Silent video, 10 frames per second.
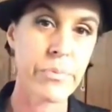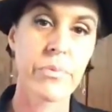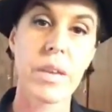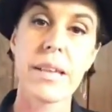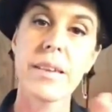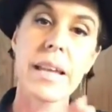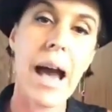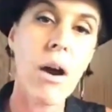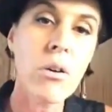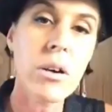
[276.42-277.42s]
It's going to
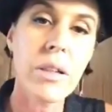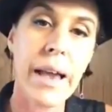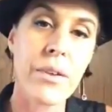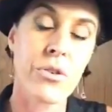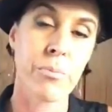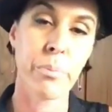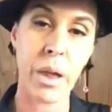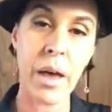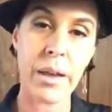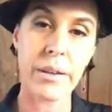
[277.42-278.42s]
alkalize your
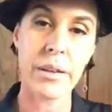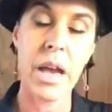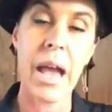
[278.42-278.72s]
blood,